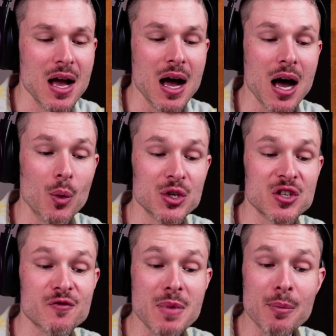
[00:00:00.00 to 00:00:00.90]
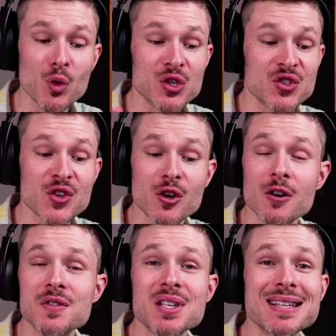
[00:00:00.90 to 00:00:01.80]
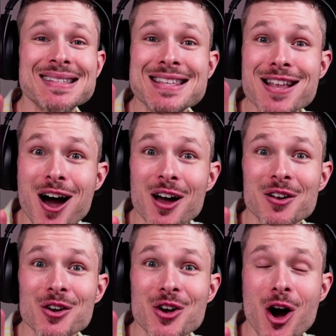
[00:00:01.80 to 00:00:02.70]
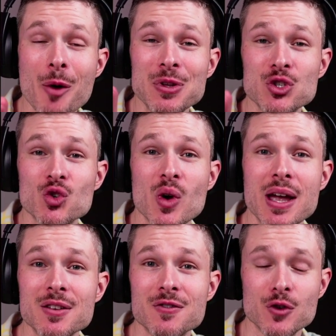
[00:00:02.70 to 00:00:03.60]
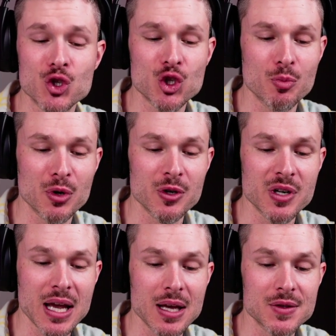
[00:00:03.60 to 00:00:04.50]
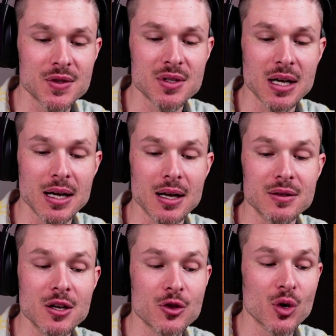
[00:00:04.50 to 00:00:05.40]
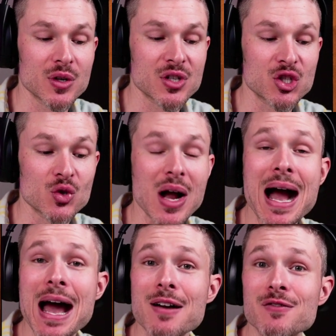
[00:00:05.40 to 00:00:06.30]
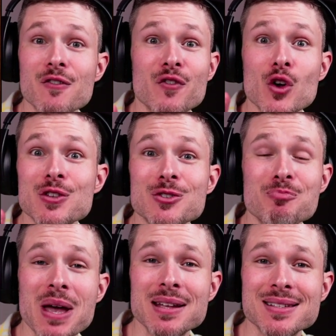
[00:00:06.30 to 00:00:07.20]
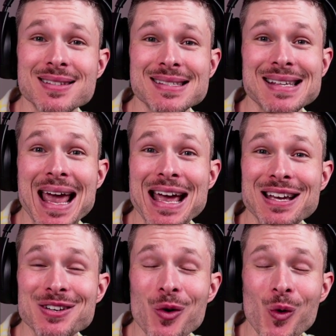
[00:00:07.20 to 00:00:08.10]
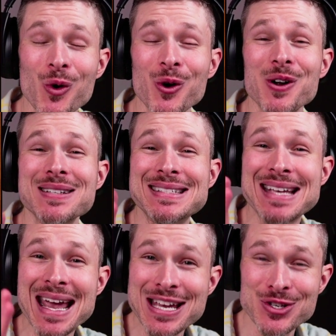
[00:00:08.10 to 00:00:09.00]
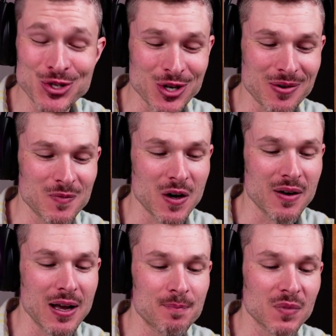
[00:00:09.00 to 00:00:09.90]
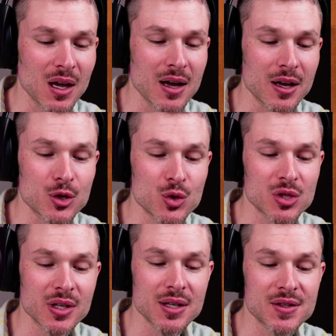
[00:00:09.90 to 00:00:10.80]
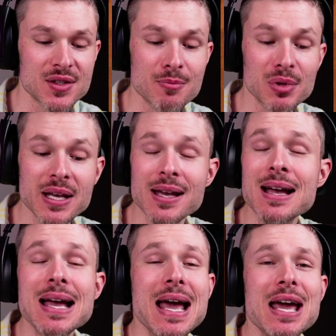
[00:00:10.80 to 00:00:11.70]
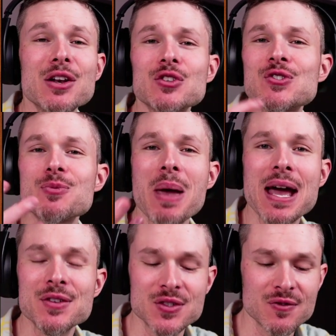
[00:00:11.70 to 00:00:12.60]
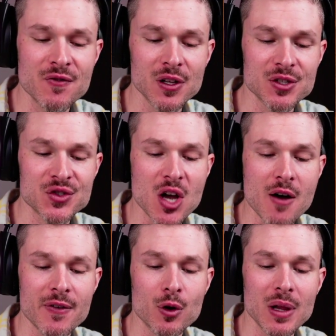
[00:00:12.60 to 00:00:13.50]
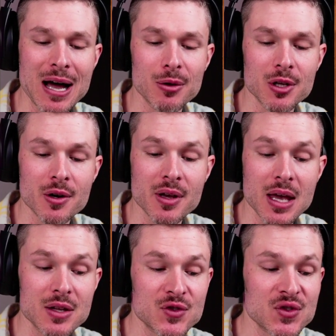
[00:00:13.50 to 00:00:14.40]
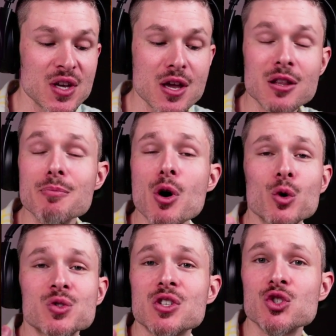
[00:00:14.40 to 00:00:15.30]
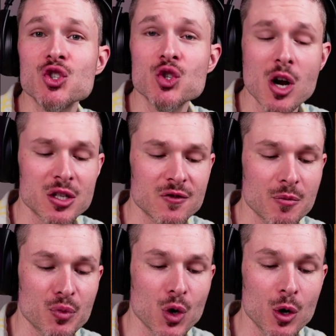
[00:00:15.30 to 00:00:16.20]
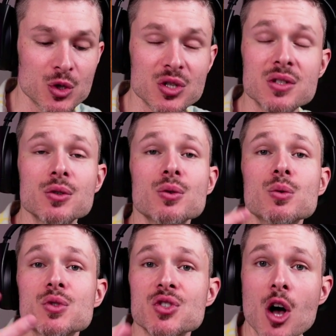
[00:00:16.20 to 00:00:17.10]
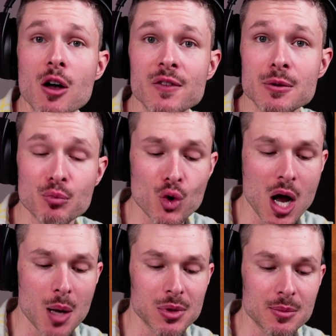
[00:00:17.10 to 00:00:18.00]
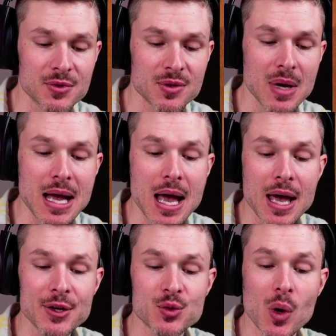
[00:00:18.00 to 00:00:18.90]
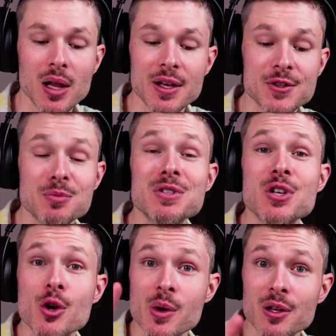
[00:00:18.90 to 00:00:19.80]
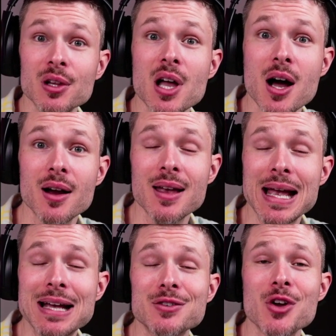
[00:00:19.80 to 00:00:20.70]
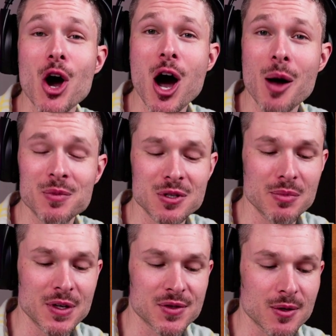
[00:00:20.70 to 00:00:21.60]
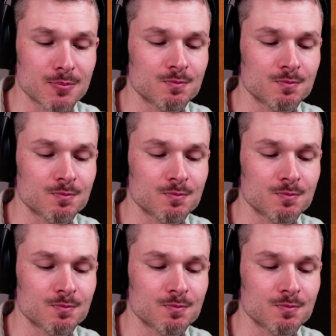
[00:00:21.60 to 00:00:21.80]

Uh, which, if memory serves, is not a common trait for Jupiter days. Uh, neither is a drive for independence and or danger, all right? Uh, usually it's simply an expansive philosophical outlook and seeking the most constructive approach to solving problems, as well as material luck and optimism.